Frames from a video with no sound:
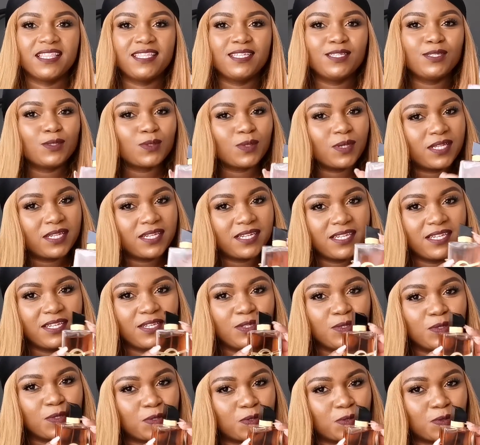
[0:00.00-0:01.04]
This one,
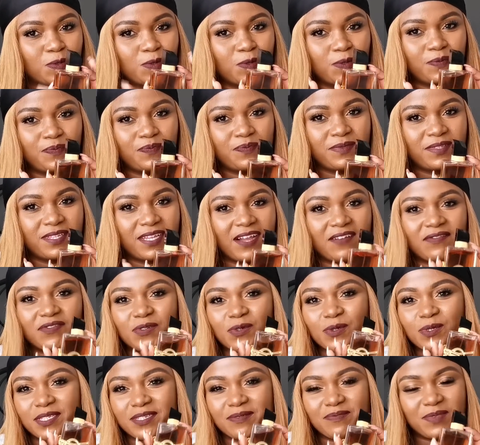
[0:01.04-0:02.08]
you saw, I've
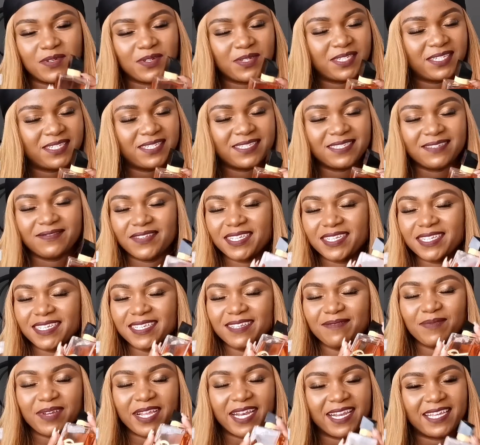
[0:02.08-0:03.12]
talked about it even
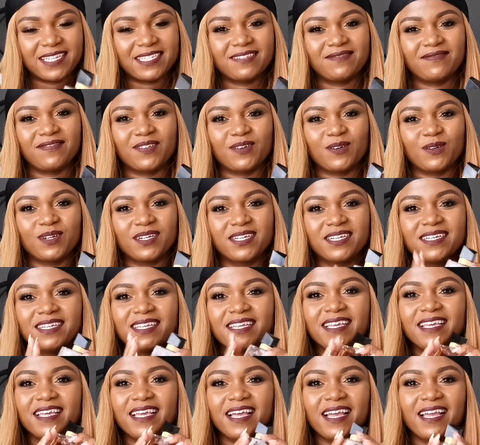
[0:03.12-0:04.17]
in my last vlog.
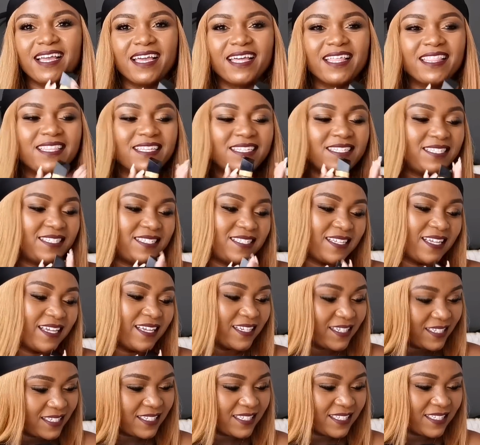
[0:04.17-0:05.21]
This
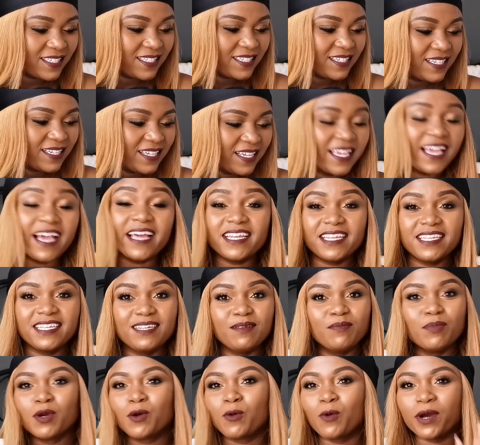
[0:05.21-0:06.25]
scent, yani
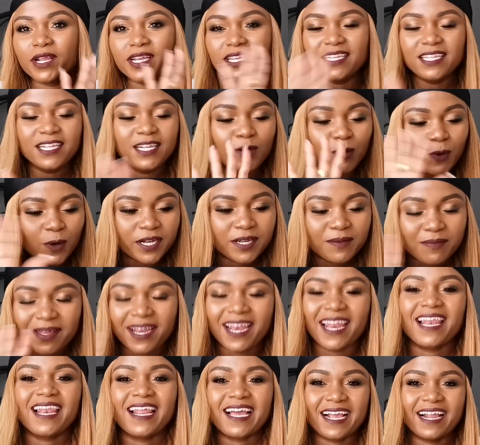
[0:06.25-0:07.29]
nilikuwa
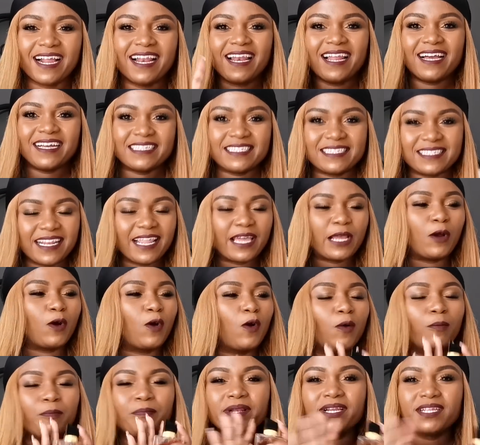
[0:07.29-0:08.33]
nimelala class like
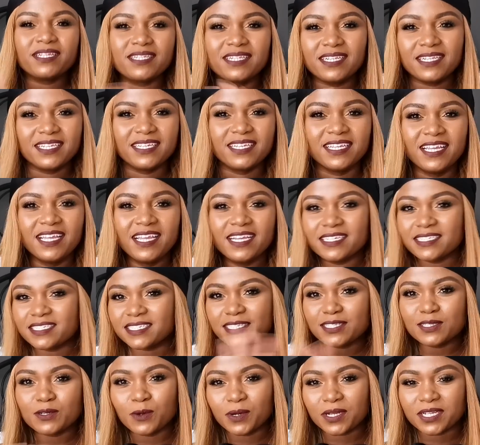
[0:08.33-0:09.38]
completely, hata
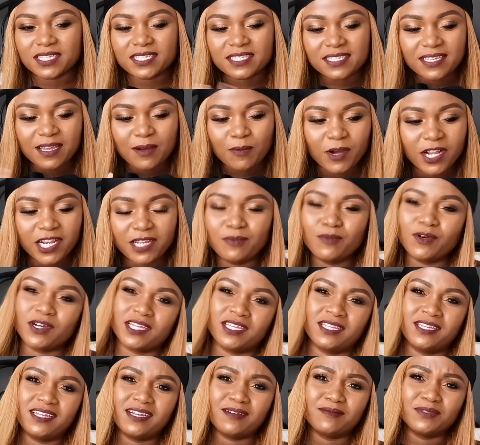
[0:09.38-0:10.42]
sikuwa nasikia mwalimu
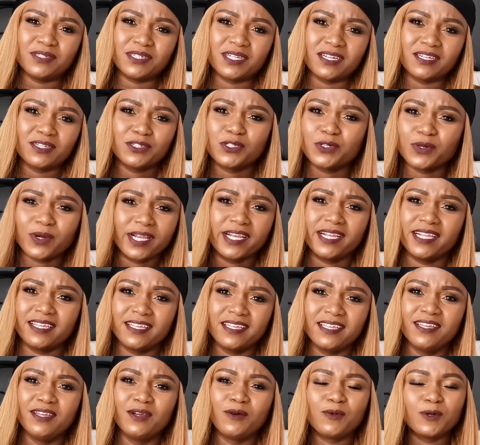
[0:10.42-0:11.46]
akiniamsha. Surely
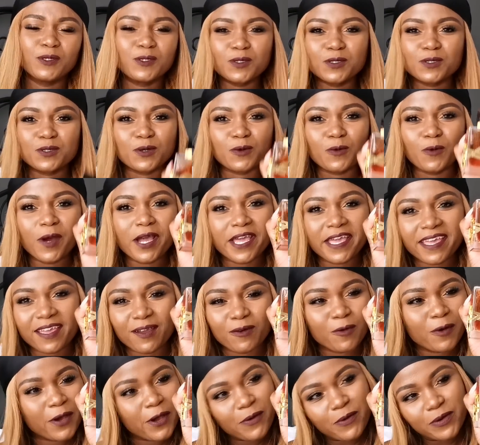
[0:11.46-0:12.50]

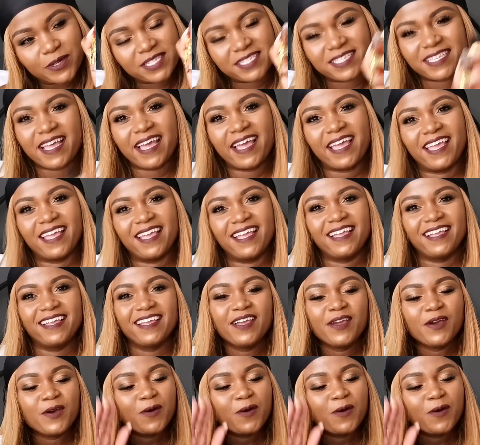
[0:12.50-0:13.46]
where was I?